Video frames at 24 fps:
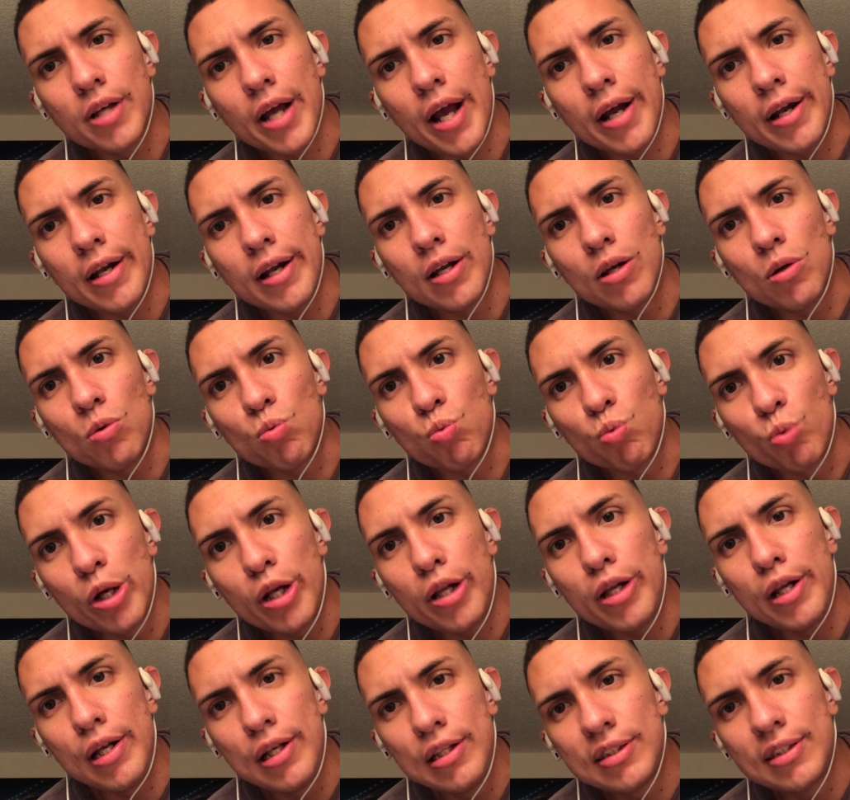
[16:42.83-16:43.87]
and it
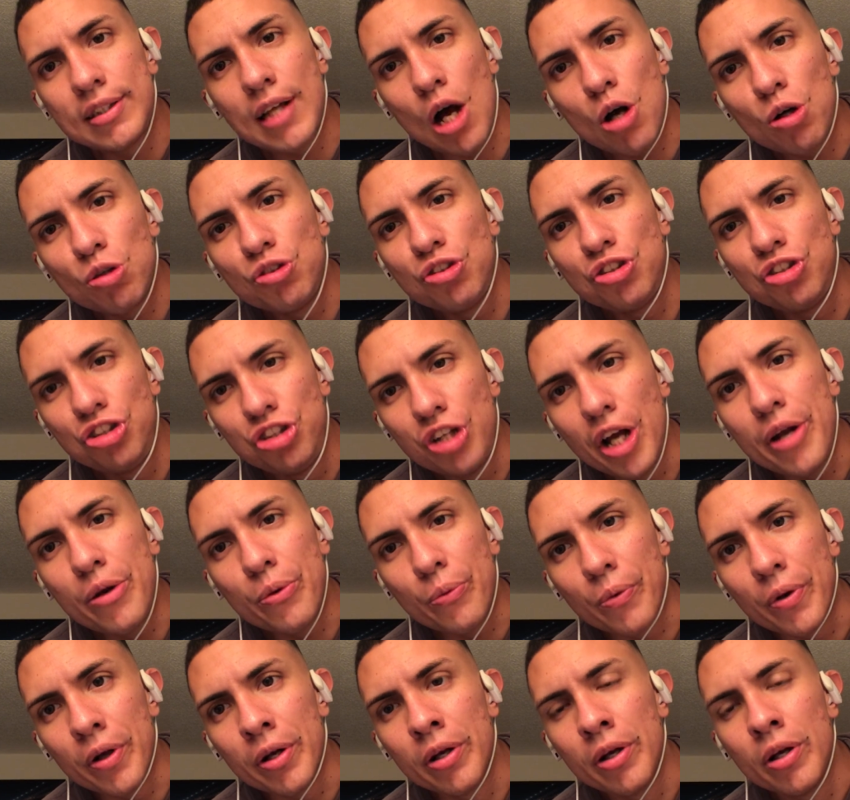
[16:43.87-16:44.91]
really sounds
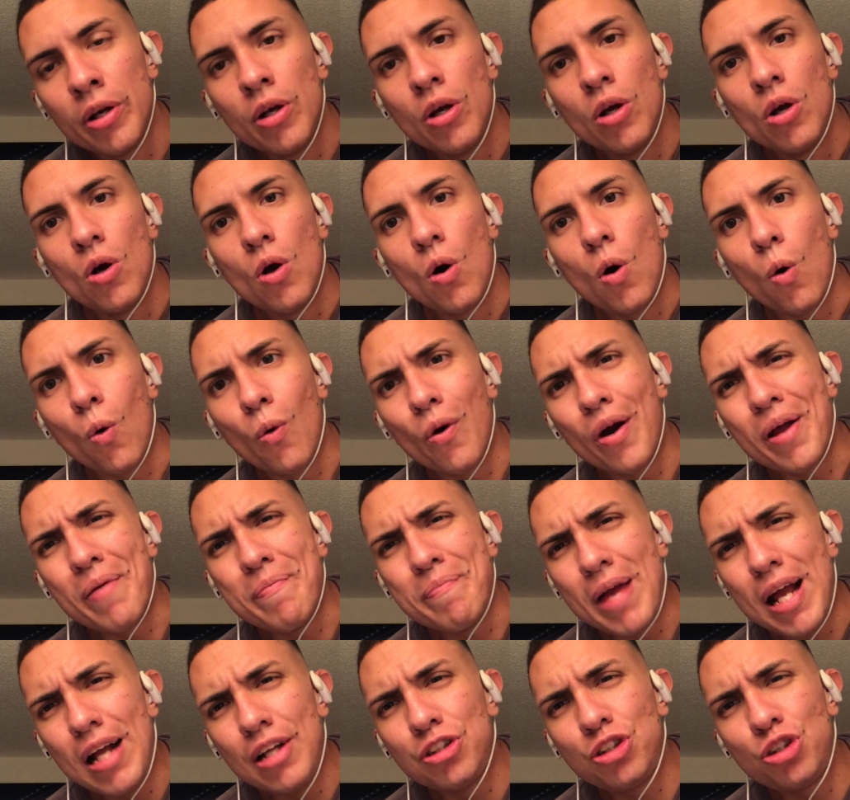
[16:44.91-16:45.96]
genuine, or it
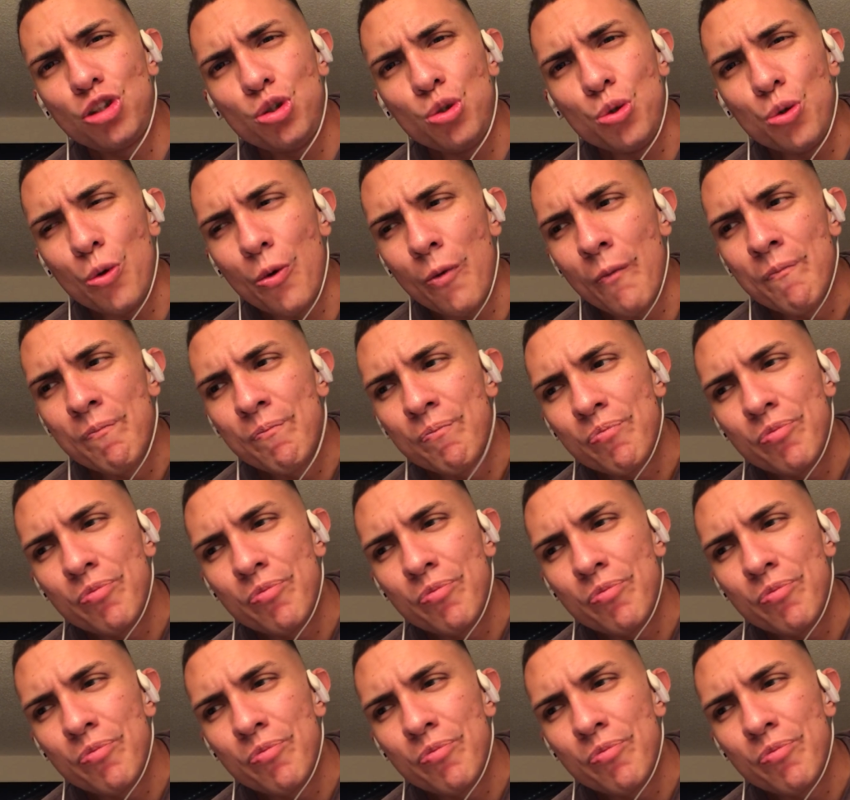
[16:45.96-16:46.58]
makes you